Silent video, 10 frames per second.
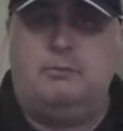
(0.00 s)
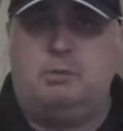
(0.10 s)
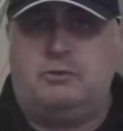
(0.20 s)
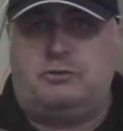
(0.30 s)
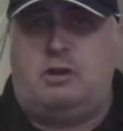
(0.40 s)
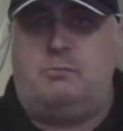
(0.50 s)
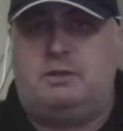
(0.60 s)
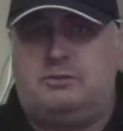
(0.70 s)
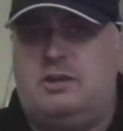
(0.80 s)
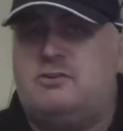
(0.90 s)
But there's a
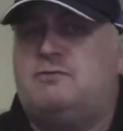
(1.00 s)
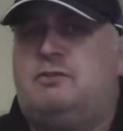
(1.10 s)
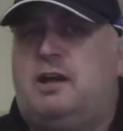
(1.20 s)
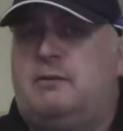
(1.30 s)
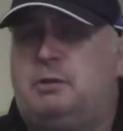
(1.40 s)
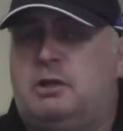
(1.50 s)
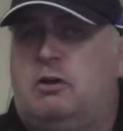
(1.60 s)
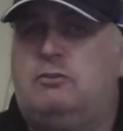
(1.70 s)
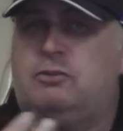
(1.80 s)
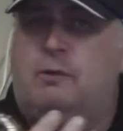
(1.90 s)
compensation for that.
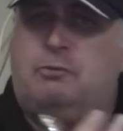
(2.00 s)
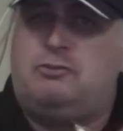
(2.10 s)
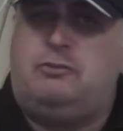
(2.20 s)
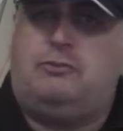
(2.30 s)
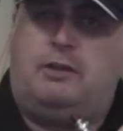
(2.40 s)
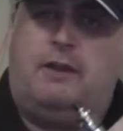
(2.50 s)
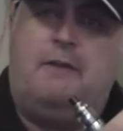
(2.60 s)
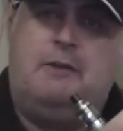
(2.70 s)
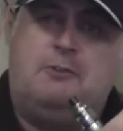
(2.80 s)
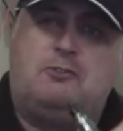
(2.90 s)
Because you're producing
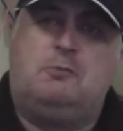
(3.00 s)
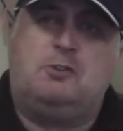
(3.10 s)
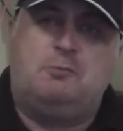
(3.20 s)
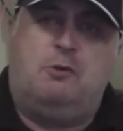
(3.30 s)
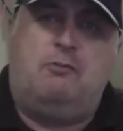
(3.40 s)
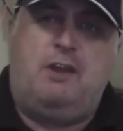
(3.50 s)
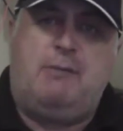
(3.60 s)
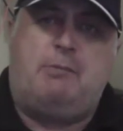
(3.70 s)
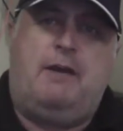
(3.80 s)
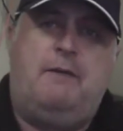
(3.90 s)
so much more
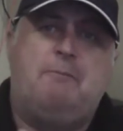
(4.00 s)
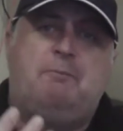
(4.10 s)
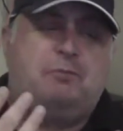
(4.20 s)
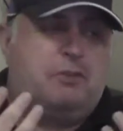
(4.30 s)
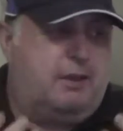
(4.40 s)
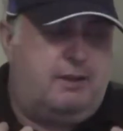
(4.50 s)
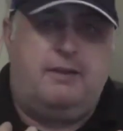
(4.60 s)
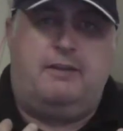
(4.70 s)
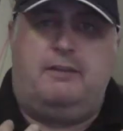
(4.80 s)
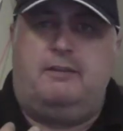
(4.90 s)
vapour,
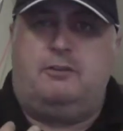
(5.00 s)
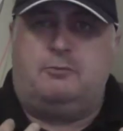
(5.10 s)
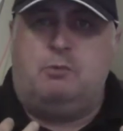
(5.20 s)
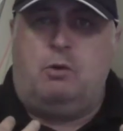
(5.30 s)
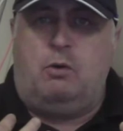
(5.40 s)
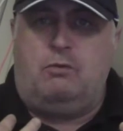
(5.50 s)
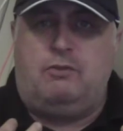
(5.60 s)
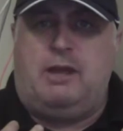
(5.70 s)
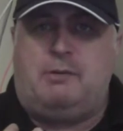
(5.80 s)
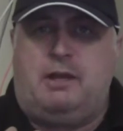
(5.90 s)
there's more
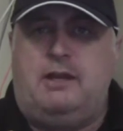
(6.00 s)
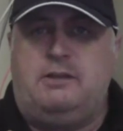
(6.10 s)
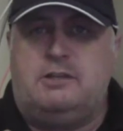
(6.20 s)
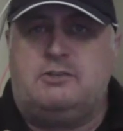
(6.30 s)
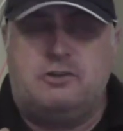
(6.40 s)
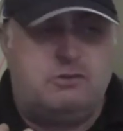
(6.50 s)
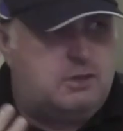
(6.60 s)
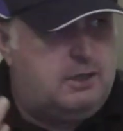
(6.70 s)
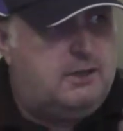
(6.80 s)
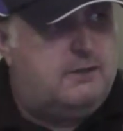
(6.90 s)
vapour hitting your
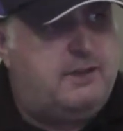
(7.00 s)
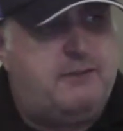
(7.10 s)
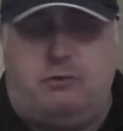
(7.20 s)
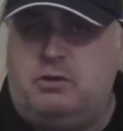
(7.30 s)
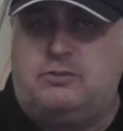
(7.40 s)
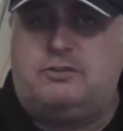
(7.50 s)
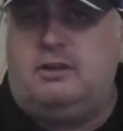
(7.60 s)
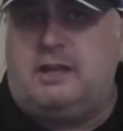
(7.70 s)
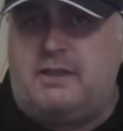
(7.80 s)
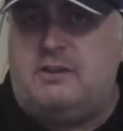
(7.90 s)
tongue, therefore you're
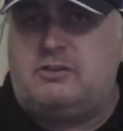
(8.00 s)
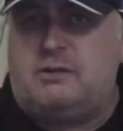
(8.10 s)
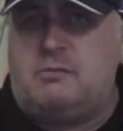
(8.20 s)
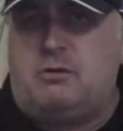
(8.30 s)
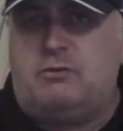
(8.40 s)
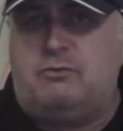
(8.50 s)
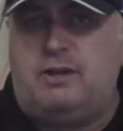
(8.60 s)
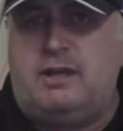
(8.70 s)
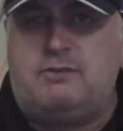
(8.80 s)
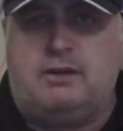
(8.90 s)
still getting the same amount of
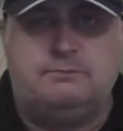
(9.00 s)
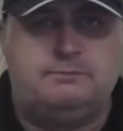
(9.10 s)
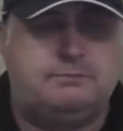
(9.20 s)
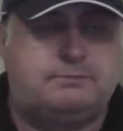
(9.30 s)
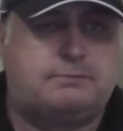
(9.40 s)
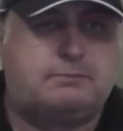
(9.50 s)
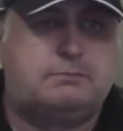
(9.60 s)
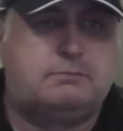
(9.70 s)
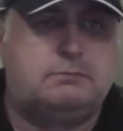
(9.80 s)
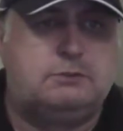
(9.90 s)
flavour.
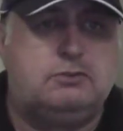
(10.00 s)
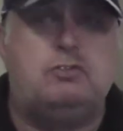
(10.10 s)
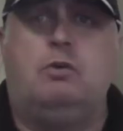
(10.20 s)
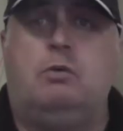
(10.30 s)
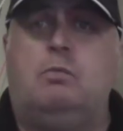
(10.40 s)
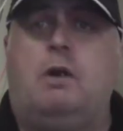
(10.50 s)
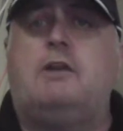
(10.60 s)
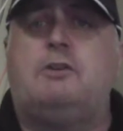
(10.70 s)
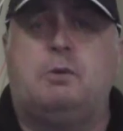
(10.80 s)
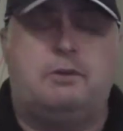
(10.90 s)
So,
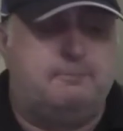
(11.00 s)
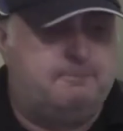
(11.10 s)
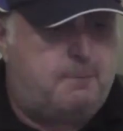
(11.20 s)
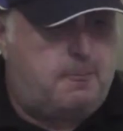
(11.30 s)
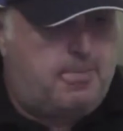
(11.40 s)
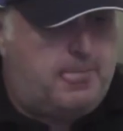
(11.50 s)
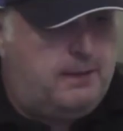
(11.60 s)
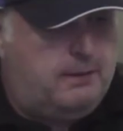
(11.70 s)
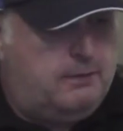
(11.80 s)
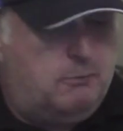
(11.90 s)
why do it?
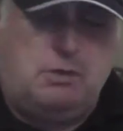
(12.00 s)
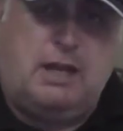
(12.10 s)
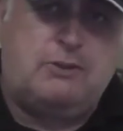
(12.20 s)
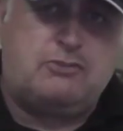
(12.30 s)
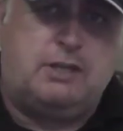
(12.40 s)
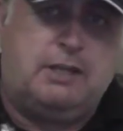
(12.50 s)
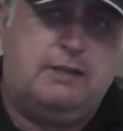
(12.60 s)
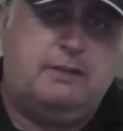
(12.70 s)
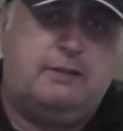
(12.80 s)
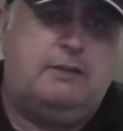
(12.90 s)
Well, actually,
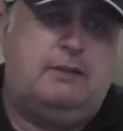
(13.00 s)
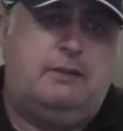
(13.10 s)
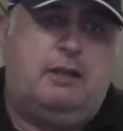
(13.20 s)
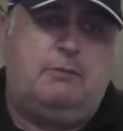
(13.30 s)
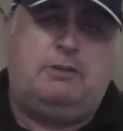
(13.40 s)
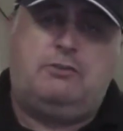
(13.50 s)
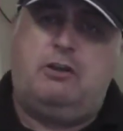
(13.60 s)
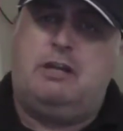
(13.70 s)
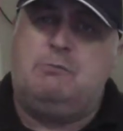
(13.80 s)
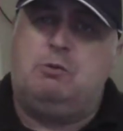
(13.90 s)
I mean,
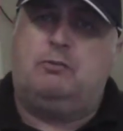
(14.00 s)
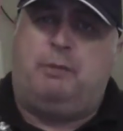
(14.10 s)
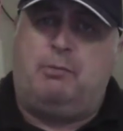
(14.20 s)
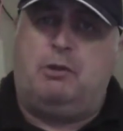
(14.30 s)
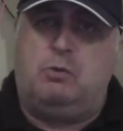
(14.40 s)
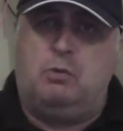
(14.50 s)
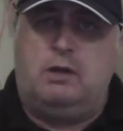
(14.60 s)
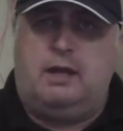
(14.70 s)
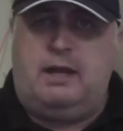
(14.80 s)
certainly most people who